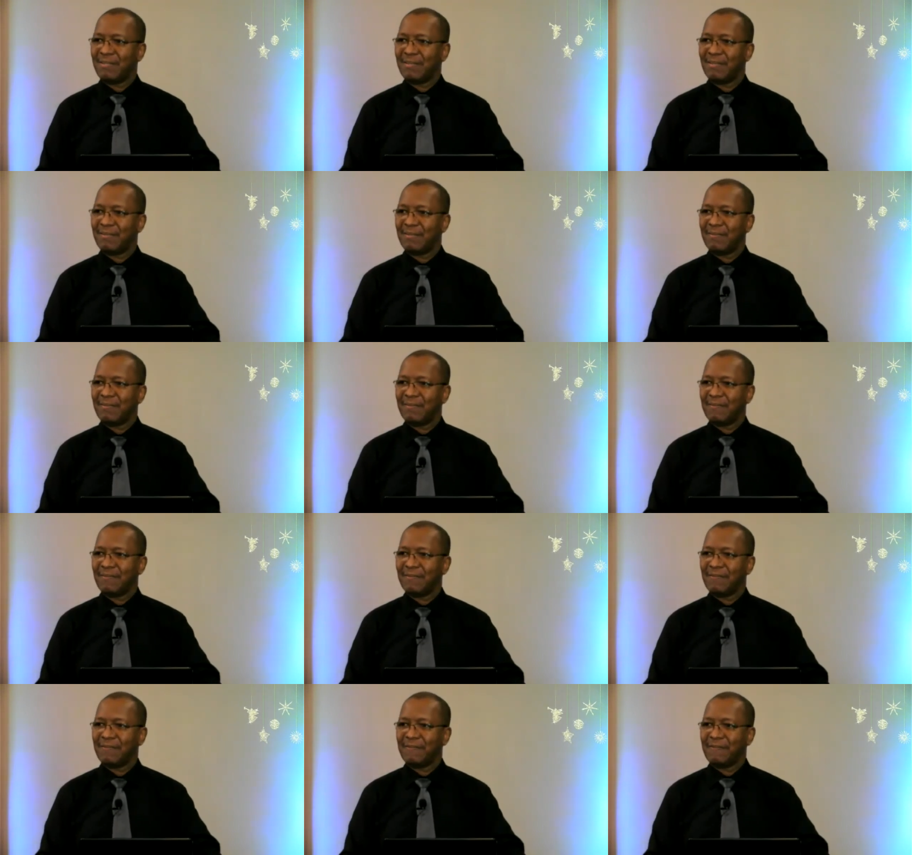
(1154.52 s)

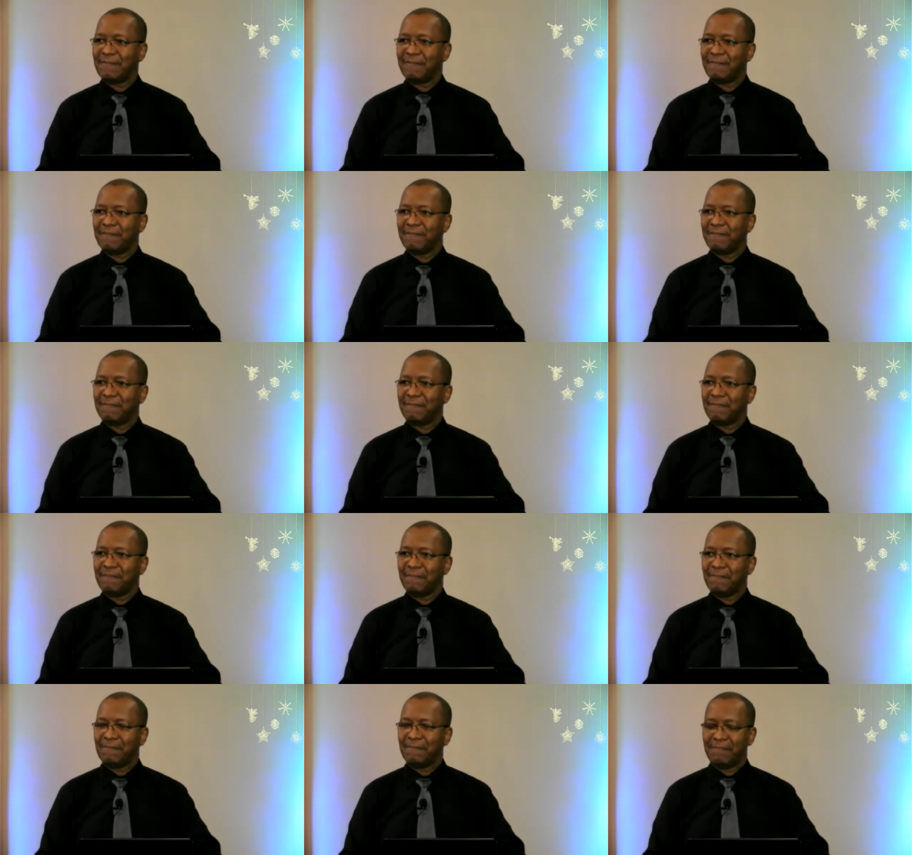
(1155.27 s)

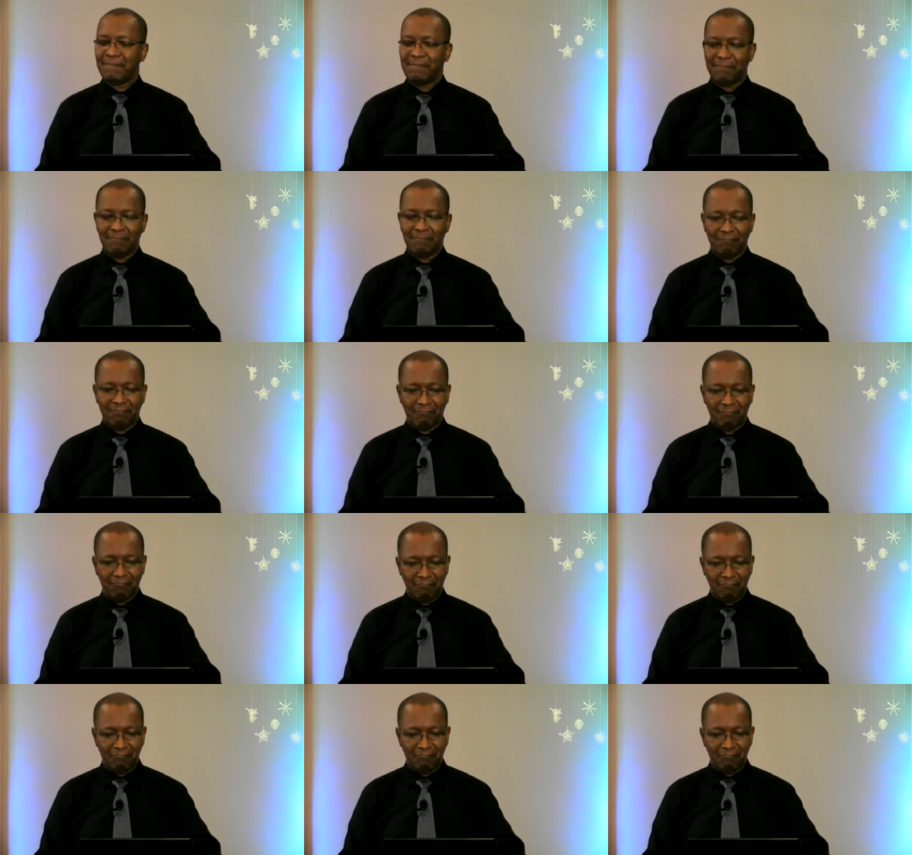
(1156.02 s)
Nobody speaks.